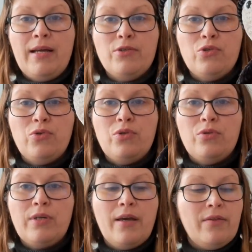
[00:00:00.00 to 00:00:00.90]
I sewed
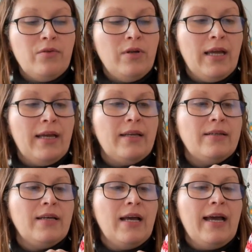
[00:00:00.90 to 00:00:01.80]
together,
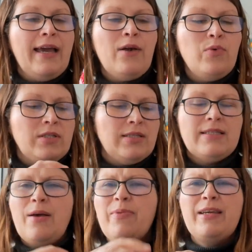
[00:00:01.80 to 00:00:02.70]
and it was just
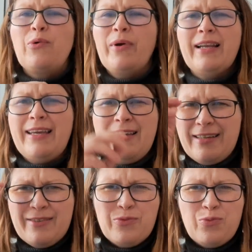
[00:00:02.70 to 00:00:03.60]
something quickly
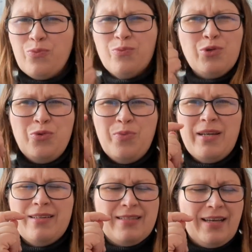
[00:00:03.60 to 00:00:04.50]
in 2
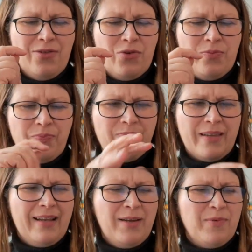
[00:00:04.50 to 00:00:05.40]
minutes. I thought,
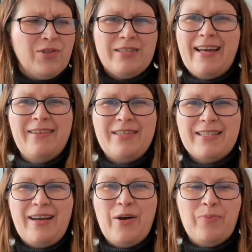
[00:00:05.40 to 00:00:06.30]
let me just add
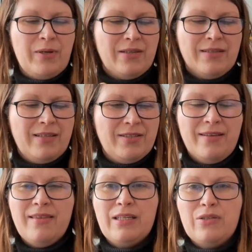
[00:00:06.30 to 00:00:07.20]
this up because there's
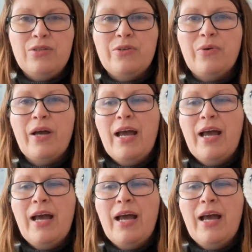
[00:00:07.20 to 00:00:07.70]
nothing to do.